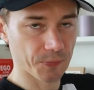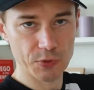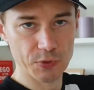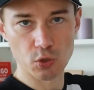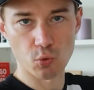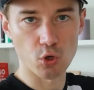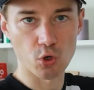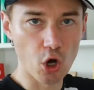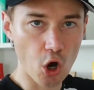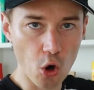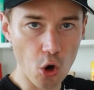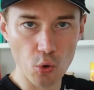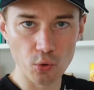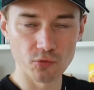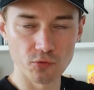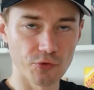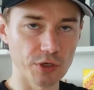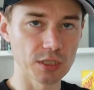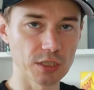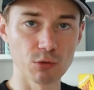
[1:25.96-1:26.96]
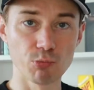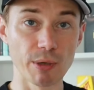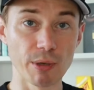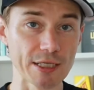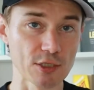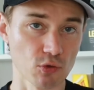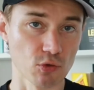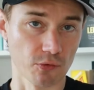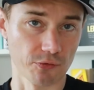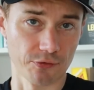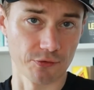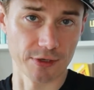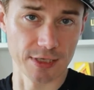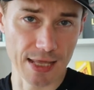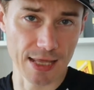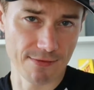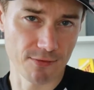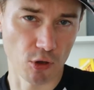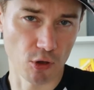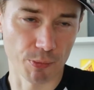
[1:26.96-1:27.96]
So code written by software
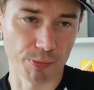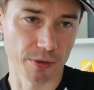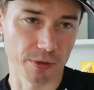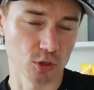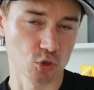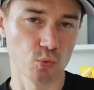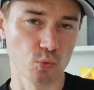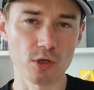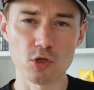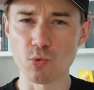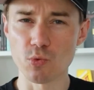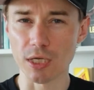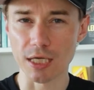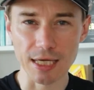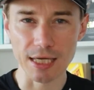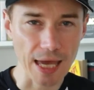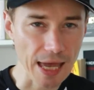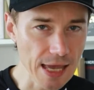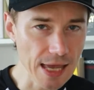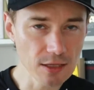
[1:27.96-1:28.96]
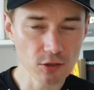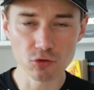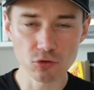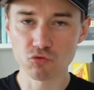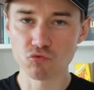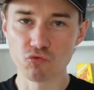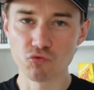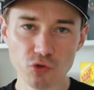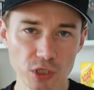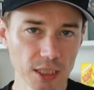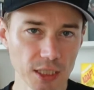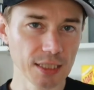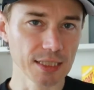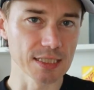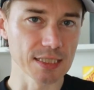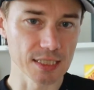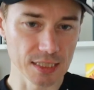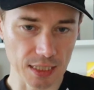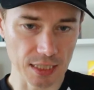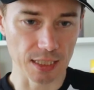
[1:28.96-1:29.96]
developers, which we cannot really
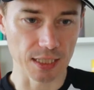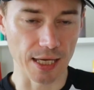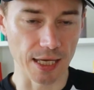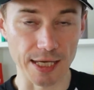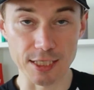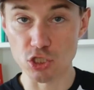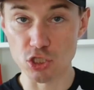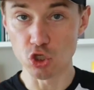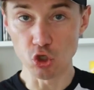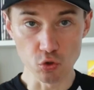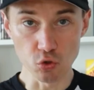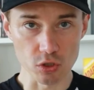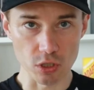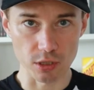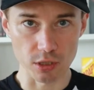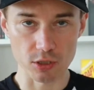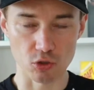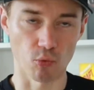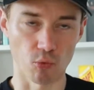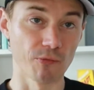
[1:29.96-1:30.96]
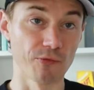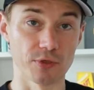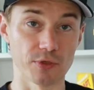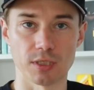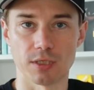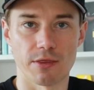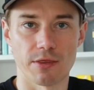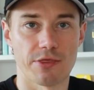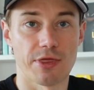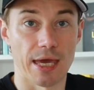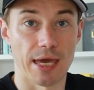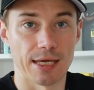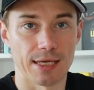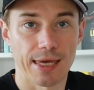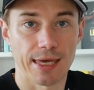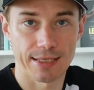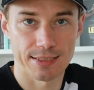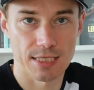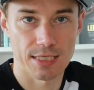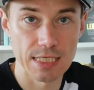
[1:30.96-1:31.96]
see as users. Obviously they
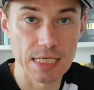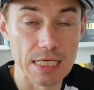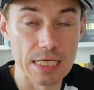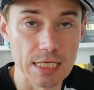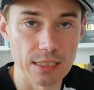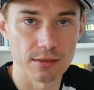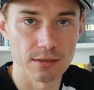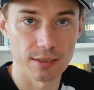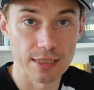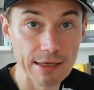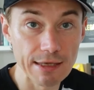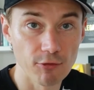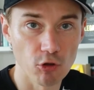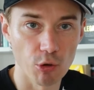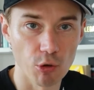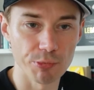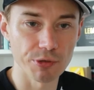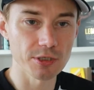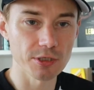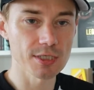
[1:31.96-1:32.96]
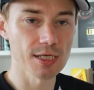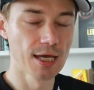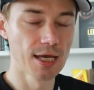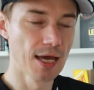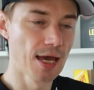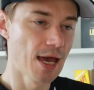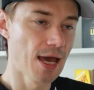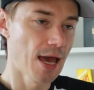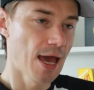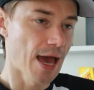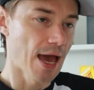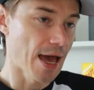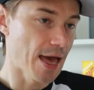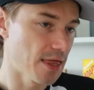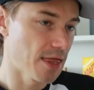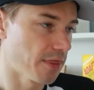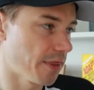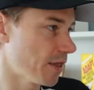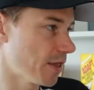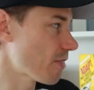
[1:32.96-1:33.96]
can see it, developers.
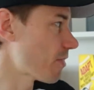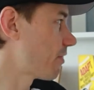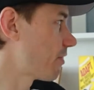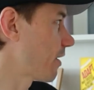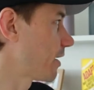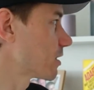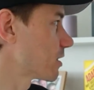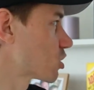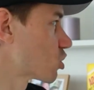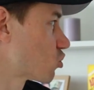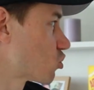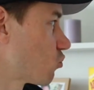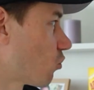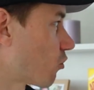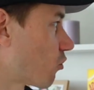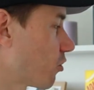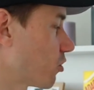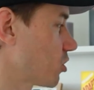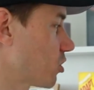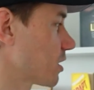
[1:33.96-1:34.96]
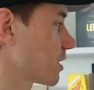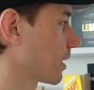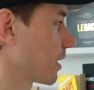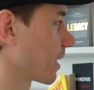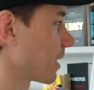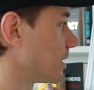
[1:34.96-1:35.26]
And then the storage is like a